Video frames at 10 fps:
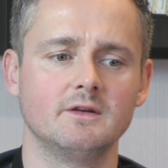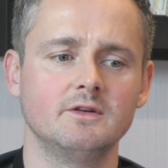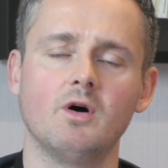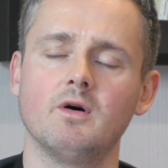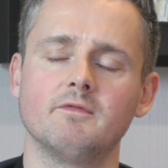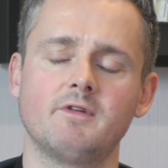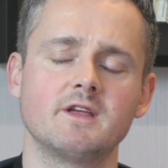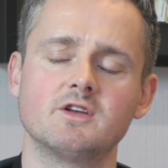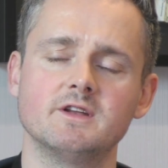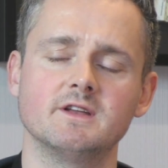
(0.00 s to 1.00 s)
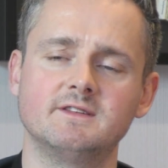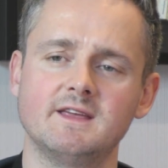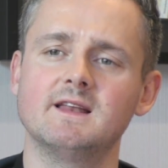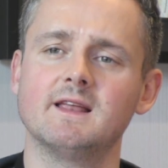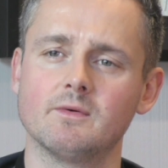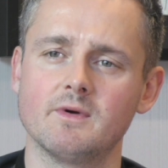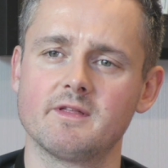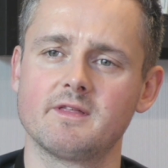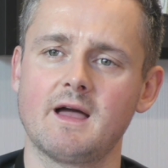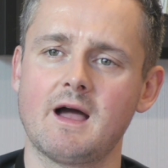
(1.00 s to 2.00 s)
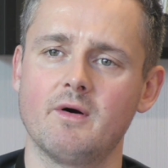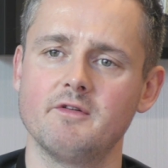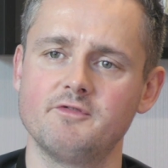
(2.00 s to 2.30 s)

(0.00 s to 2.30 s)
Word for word: not very good at dealing with how mm.